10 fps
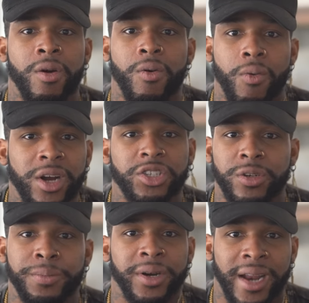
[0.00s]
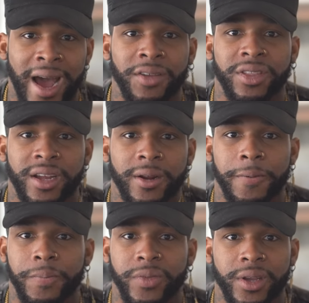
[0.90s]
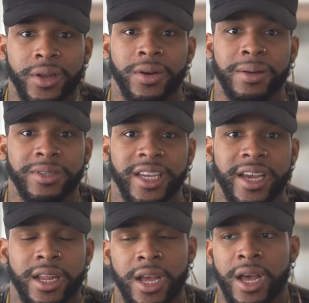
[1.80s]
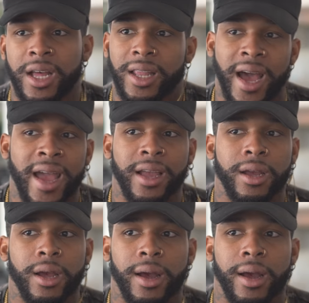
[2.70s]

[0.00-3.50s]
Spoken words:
what you put out there. You know what I'm saying? Like,